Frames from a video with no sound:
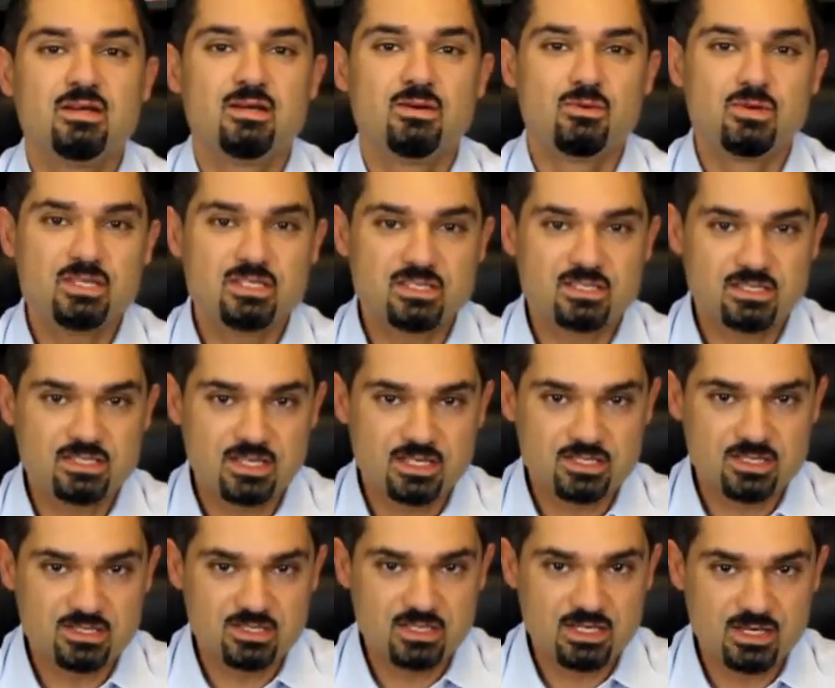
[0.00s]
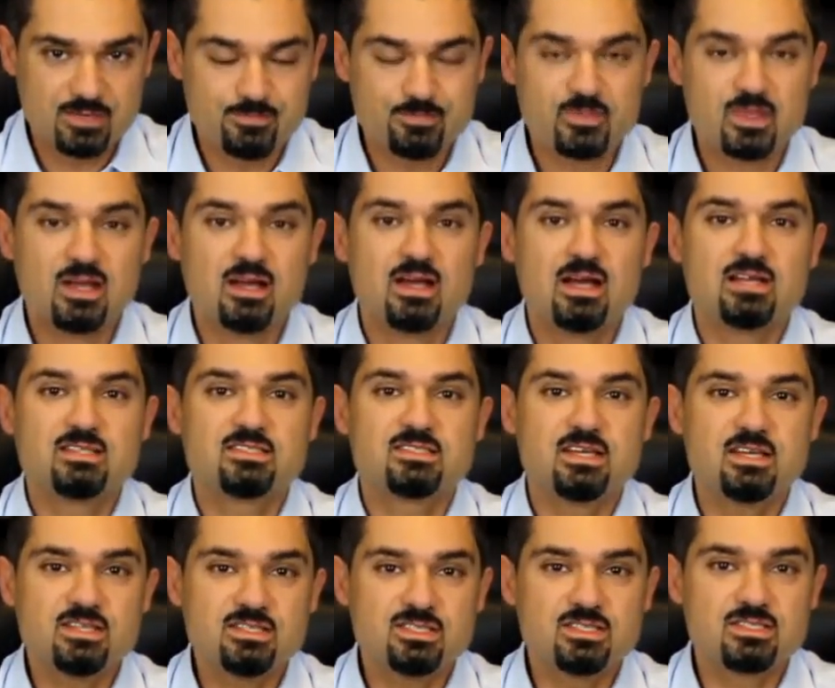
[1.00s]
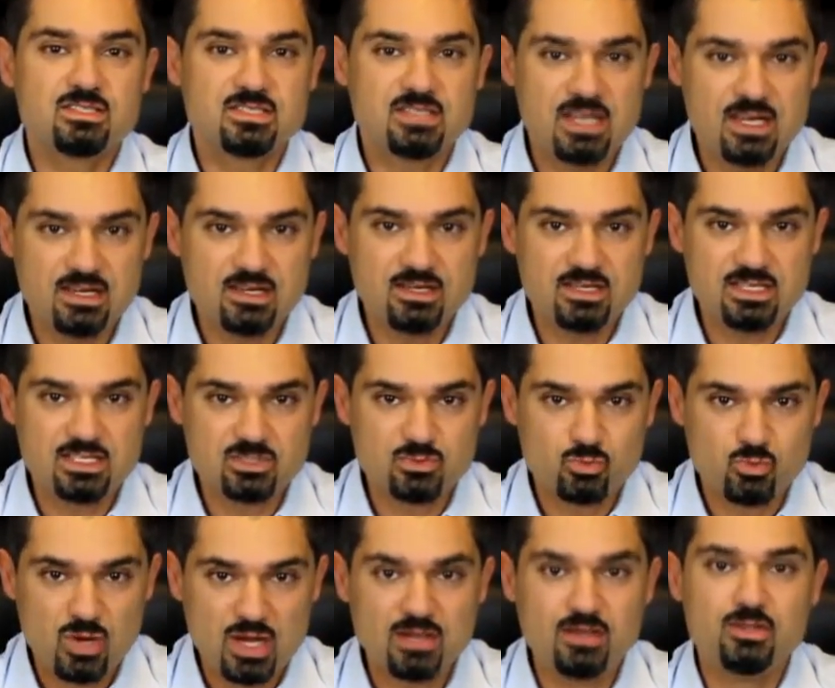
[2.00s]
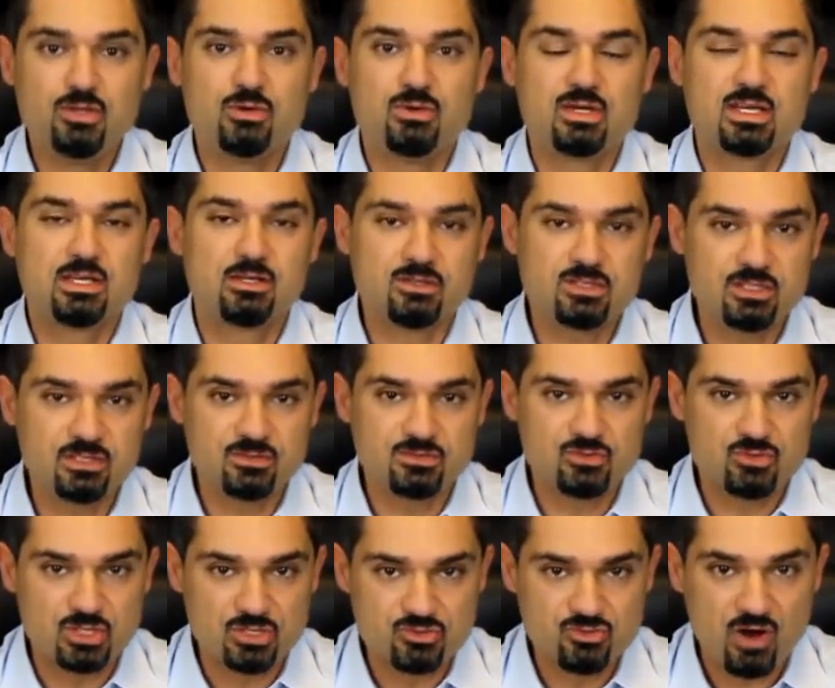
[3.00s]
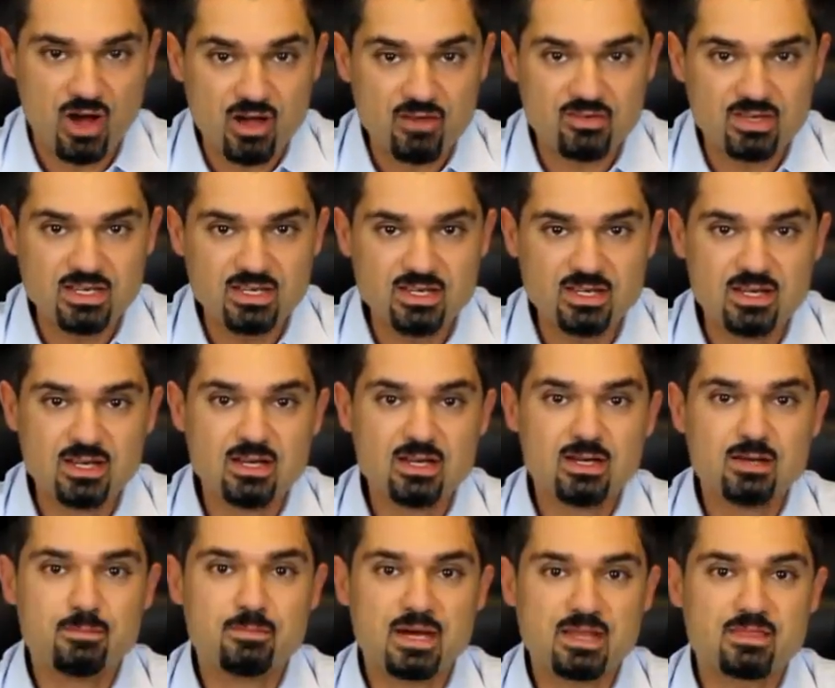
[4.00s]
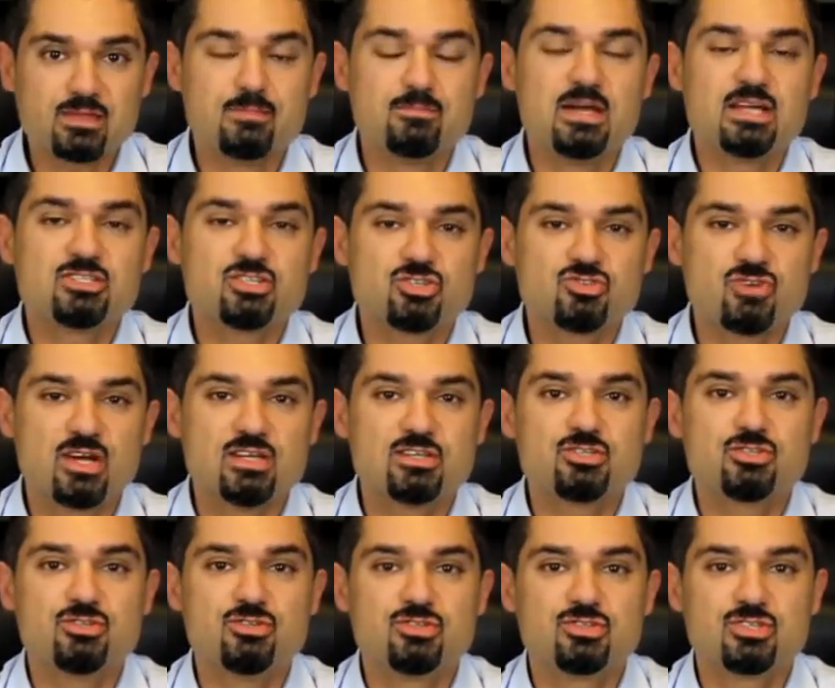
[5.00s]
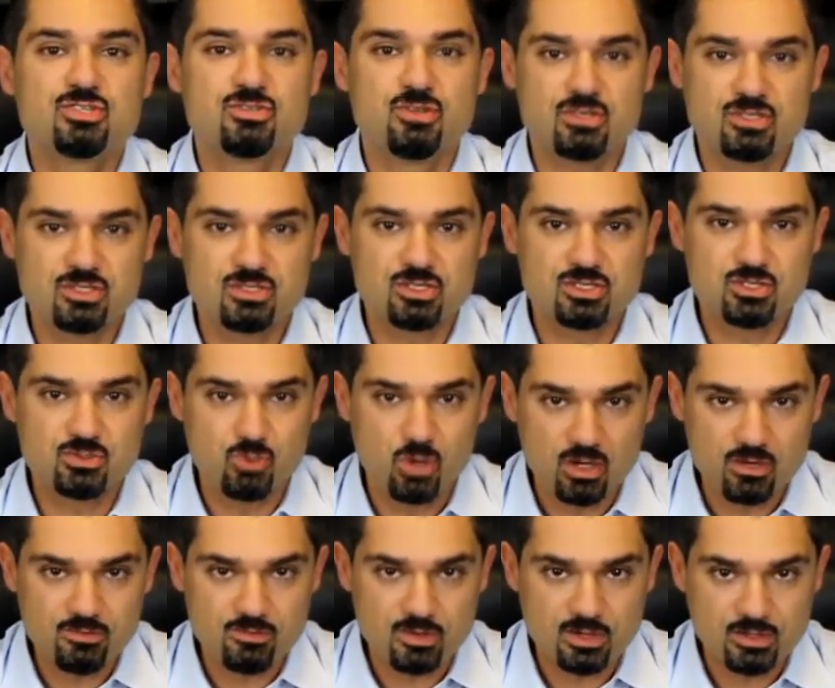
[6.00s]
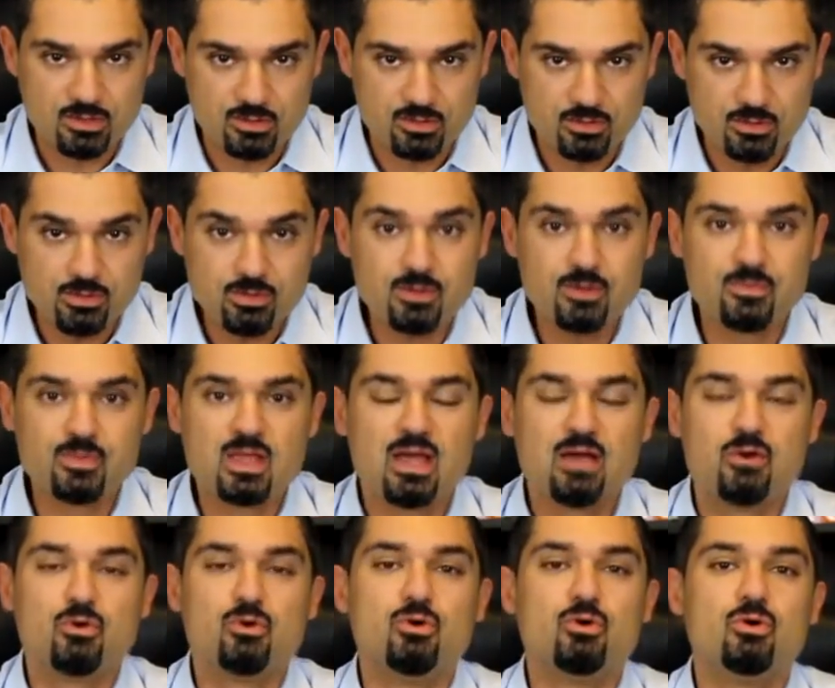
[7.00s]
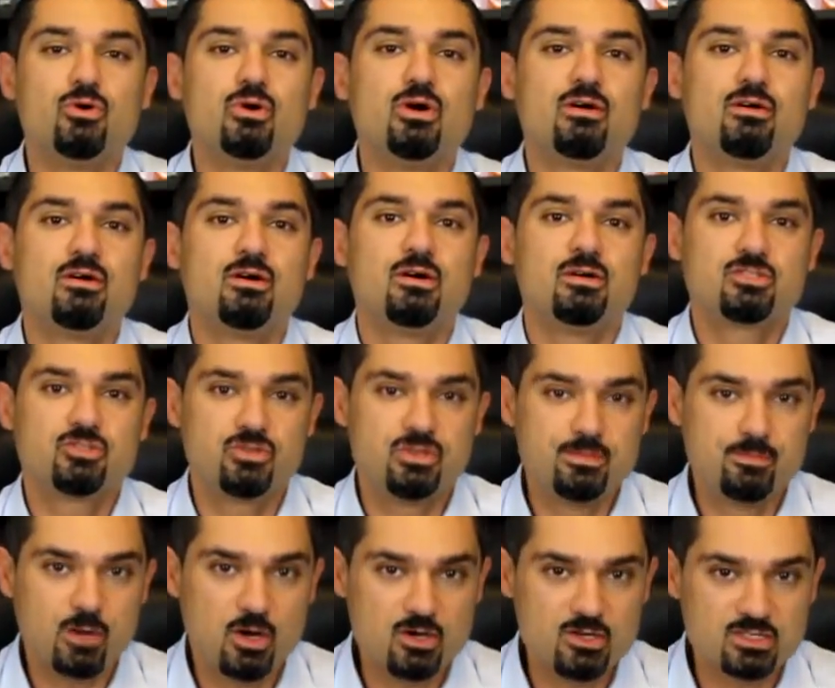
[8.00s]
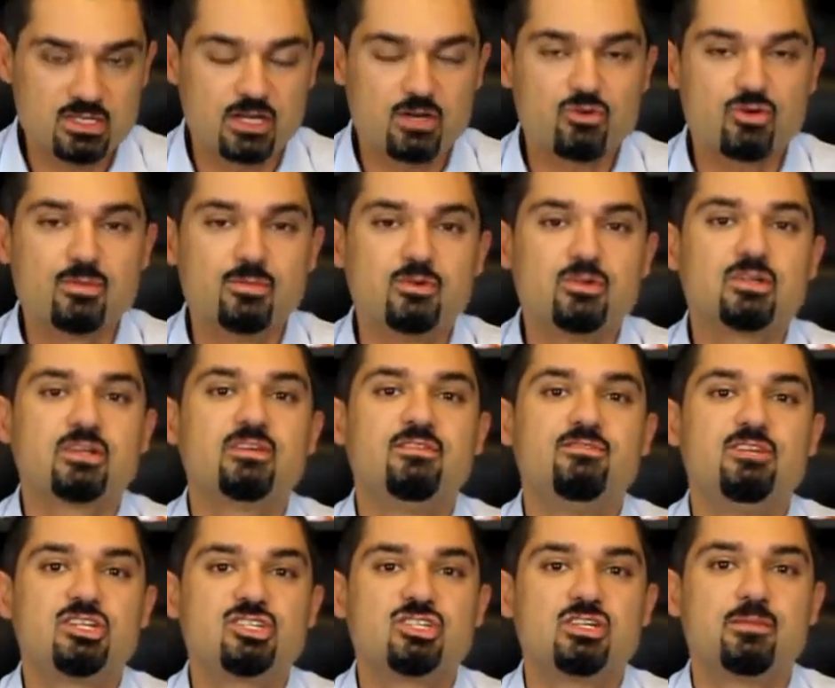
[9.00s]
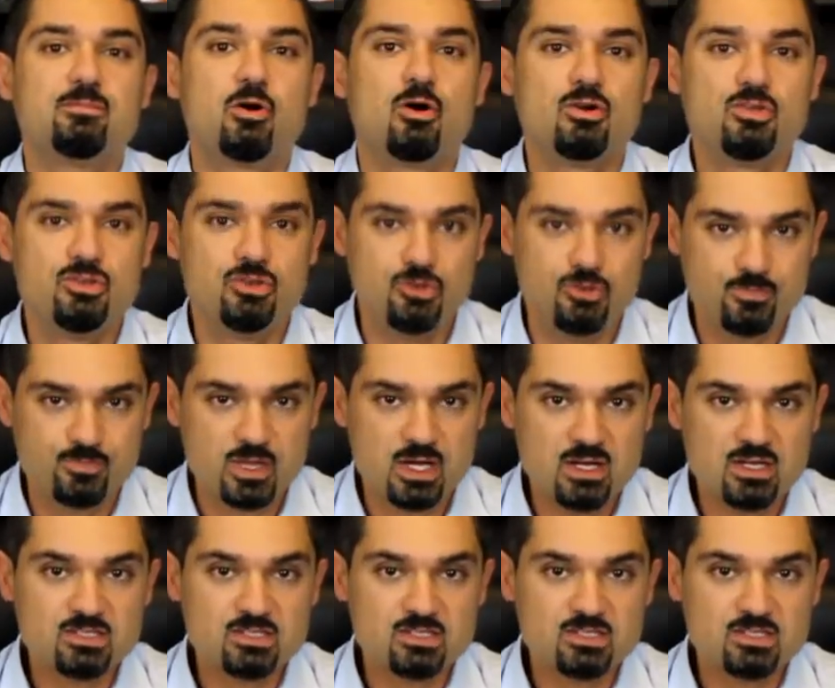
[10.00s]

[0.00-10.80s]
What is a Section 10? A Section 10 is when you are guilty of drink driving, but the magistrate chooses not to disqualify you or to impose a criminal conviction upon you.